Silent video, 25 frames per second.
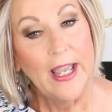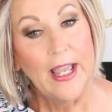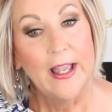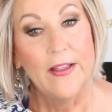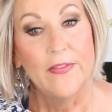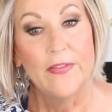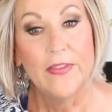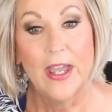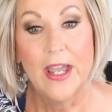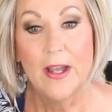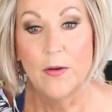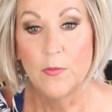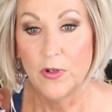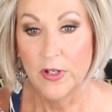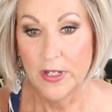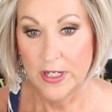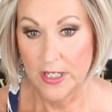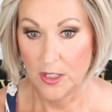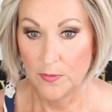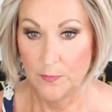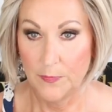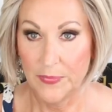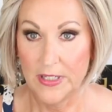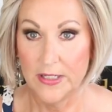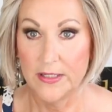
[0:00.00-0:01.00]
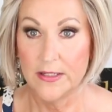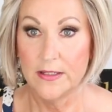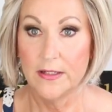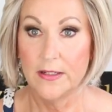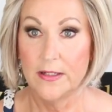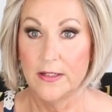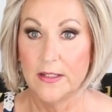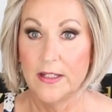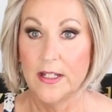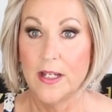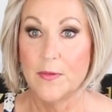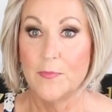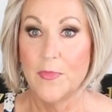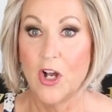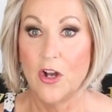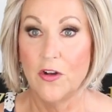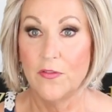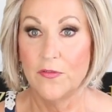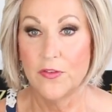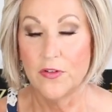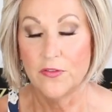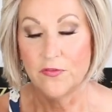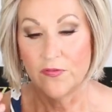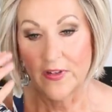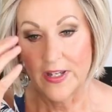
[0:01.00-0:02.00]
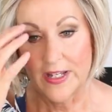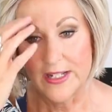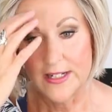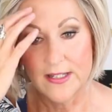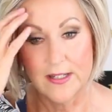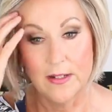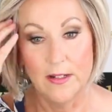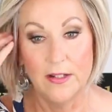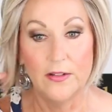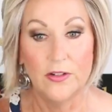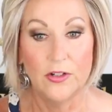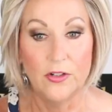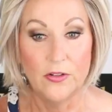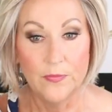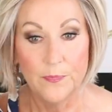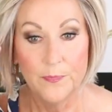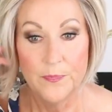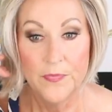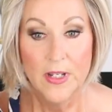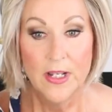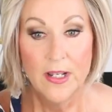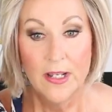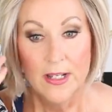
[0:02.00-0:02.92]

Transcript: and that will help it come off your face a little.